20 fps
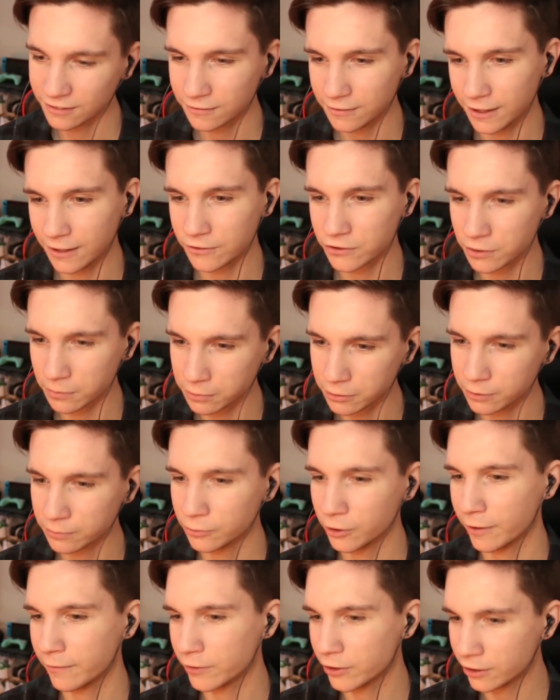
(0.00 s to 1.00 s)
Flowers of
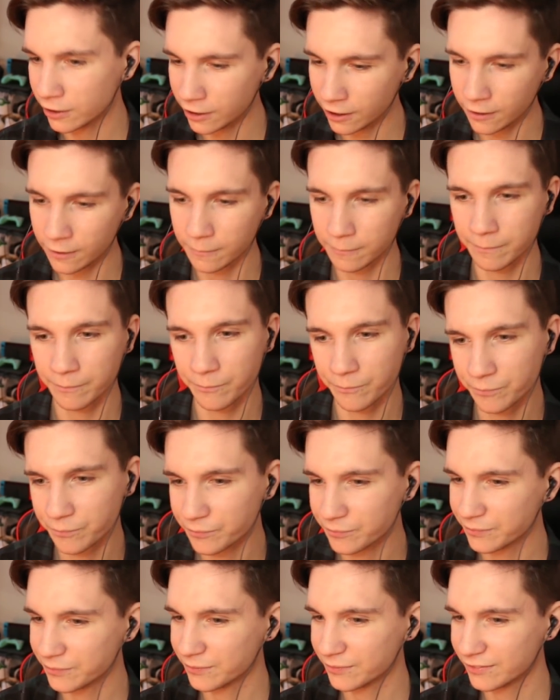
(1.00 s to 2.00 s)
bloom wherever you go.
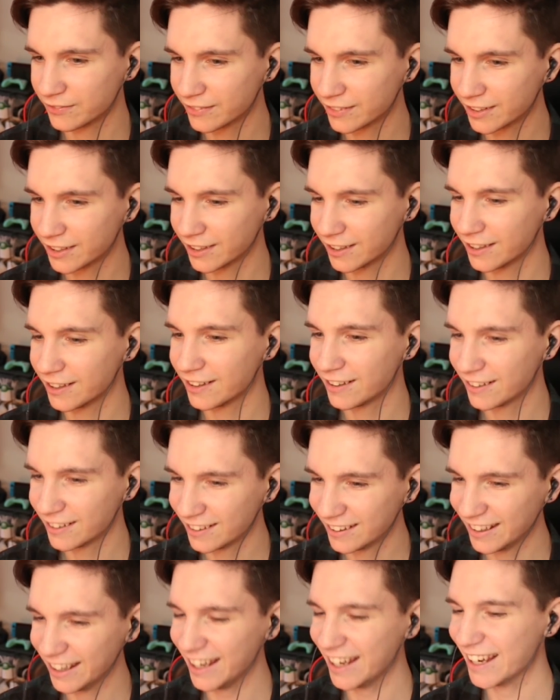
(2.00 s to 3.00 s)

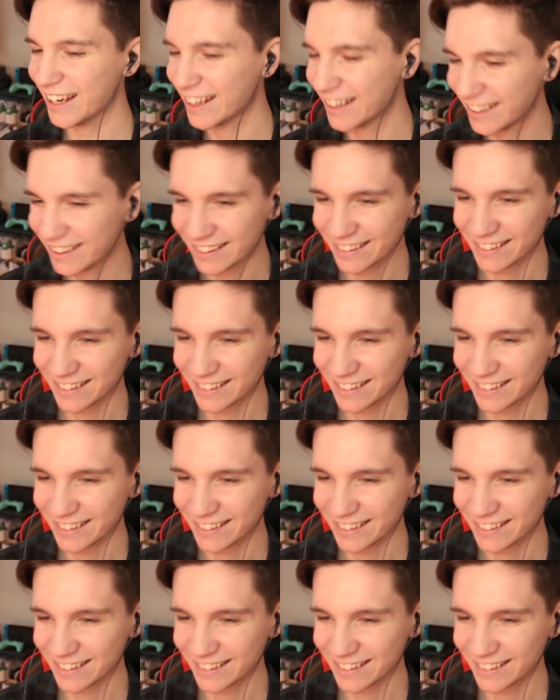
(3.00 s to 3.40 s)
Hey.